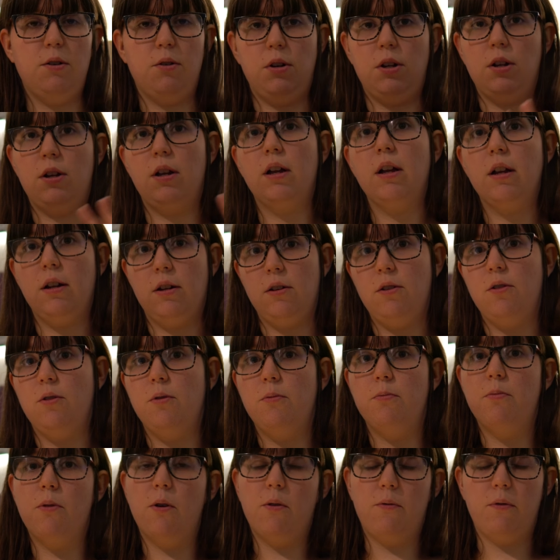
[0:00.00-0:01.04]
or you can
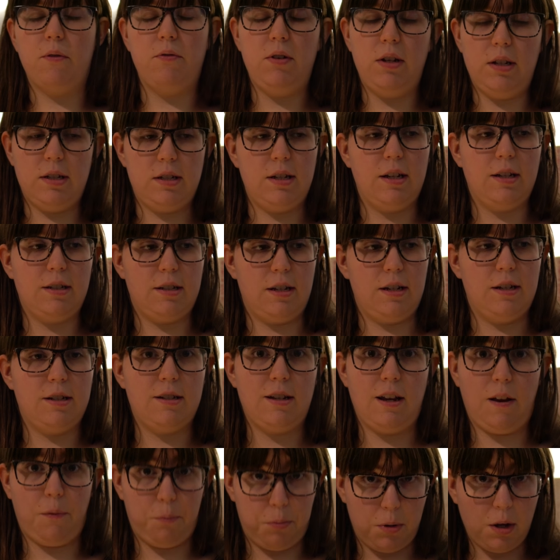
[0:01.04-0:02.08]
do both of these things at the
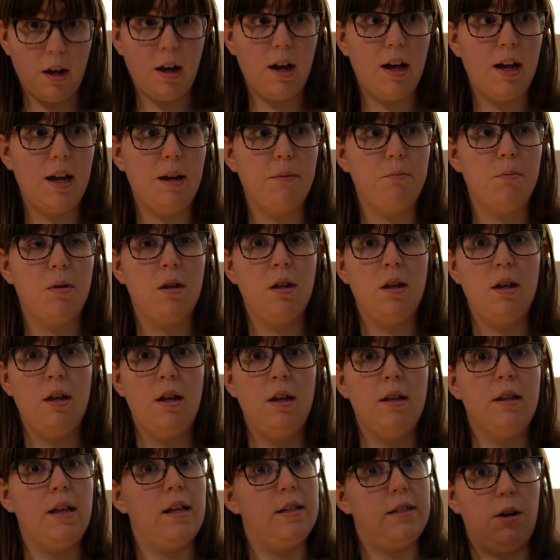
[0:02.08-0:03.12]
same time.
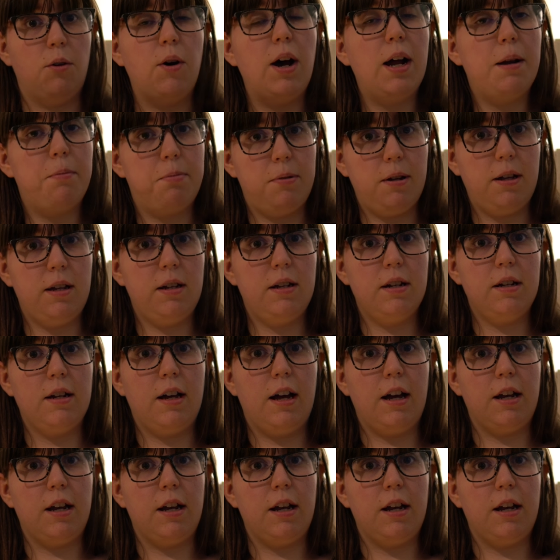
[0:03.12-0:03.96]
That's how I played it.